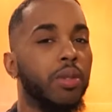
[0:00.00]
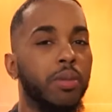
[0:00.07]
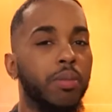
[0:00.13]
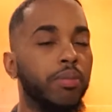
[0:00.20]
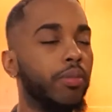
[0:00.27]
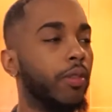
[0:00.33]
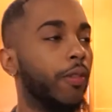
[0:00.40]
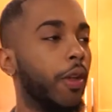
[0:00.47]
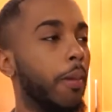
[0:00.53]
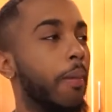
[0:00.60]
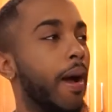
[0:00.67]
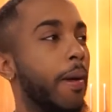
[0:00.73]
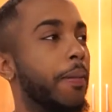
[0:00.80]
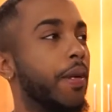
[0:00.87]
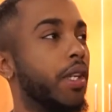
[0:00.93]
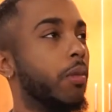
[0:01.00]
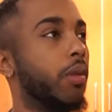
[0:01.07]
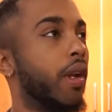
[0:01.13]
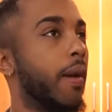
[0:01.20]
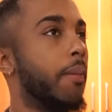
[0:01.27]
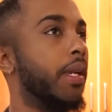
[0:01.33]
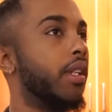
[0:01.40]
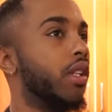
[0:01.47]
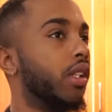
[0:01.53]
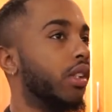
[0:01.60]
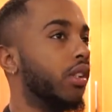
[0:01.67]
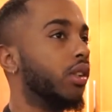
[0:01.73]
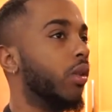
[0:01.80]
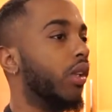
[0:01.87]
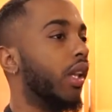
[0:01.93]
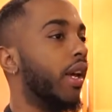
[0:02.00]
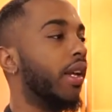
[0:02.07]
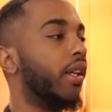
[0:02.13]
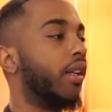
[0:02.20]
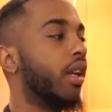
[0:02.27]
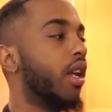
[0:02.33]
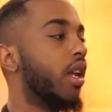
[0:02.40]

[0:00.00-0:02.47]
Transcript: them, in my opinion, when I make cookies or like